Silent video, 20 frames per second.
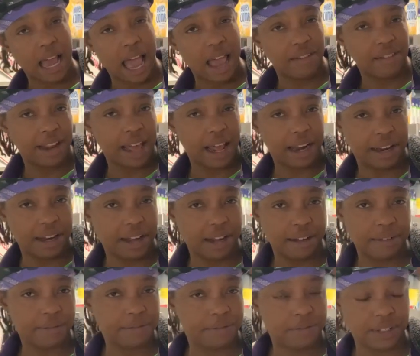I haven't had
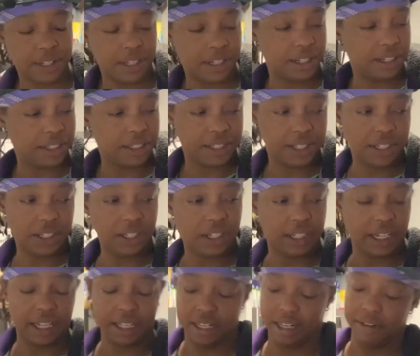enough to look
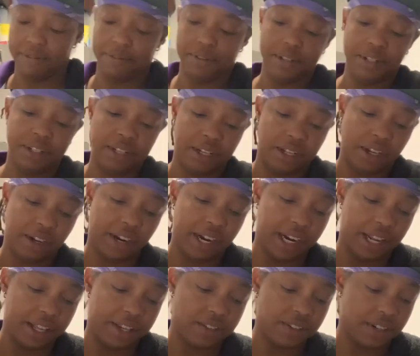at the difference in
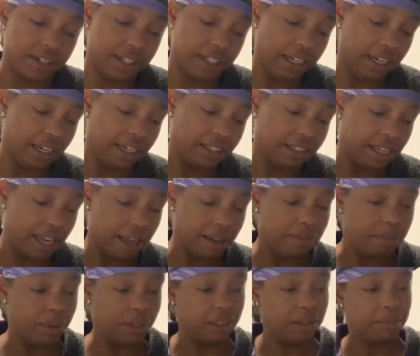ingredients or anything like that,
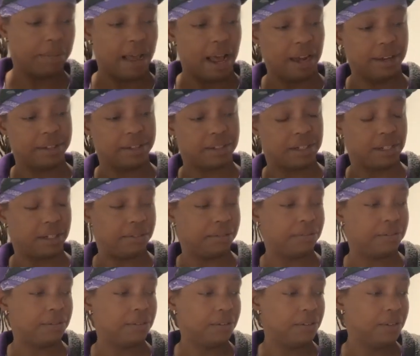but the balance of
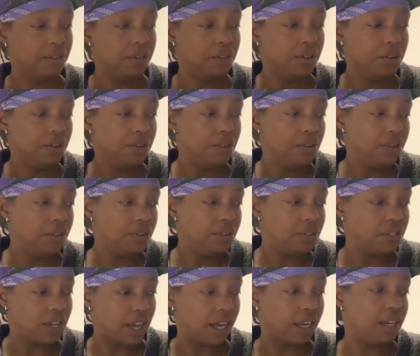
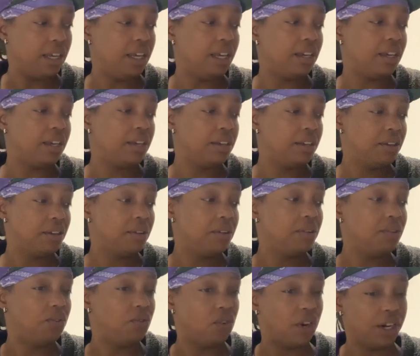technique,
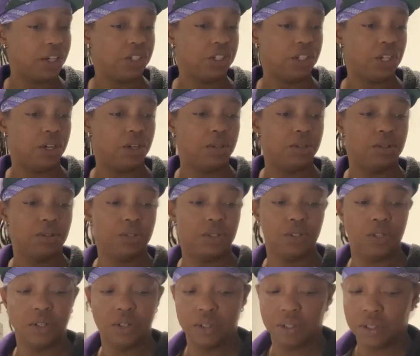
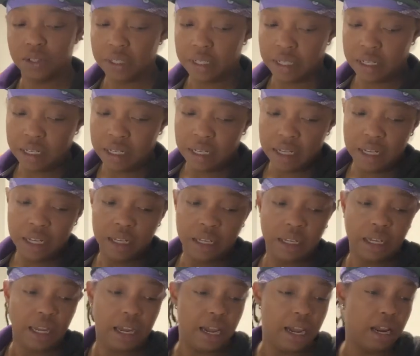ratios,
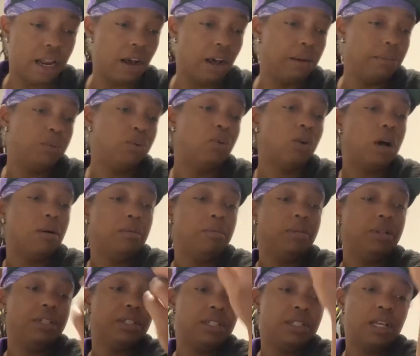and I'd
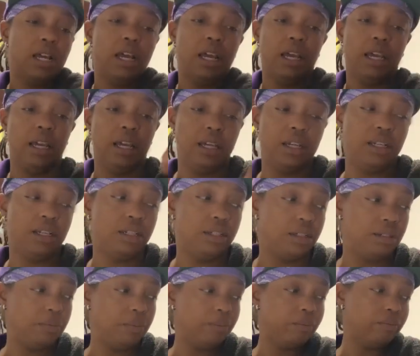probably say
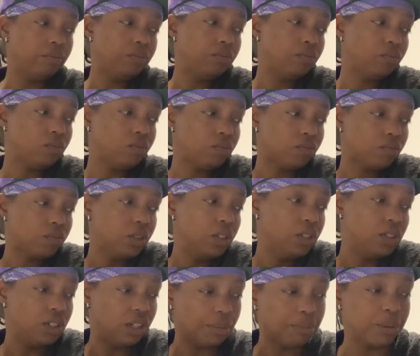
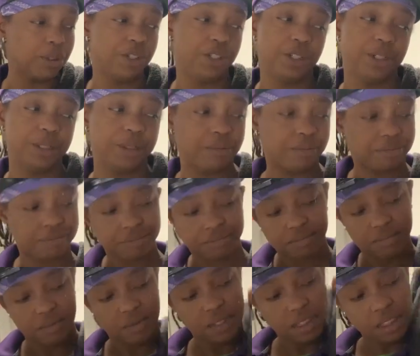temperature.
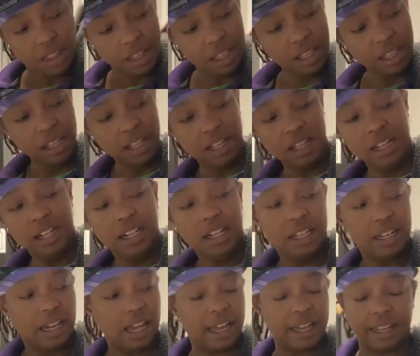
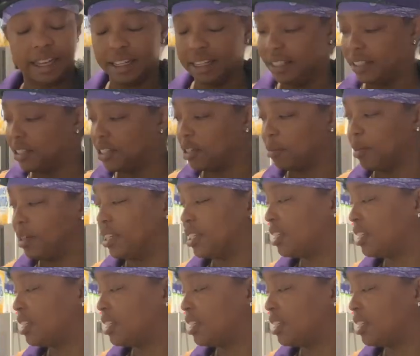Like it took me a